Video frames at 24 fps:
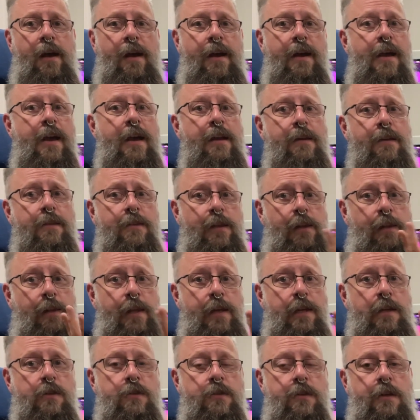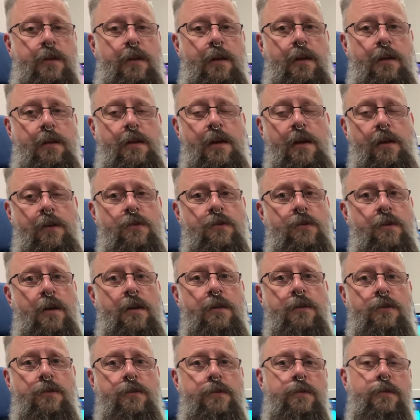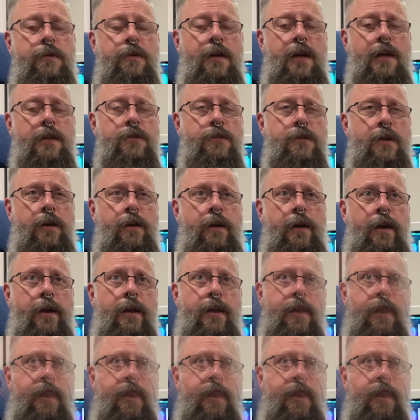any of the latest Kickstarts, etc.